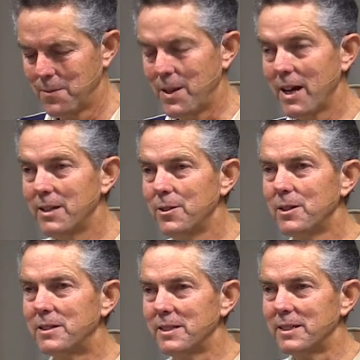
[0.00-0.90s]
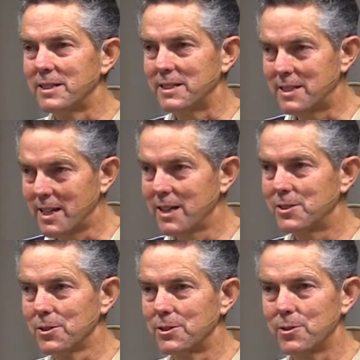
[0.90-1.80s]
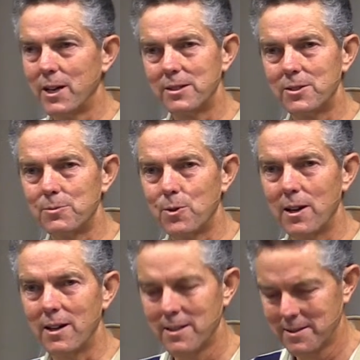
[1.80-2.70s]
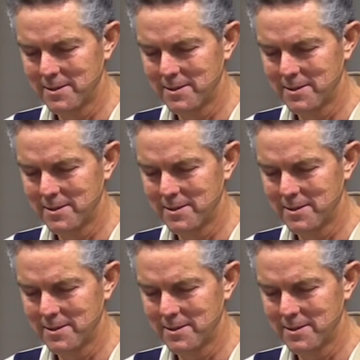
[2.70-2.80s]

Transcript: That unity is essential to answered prayer.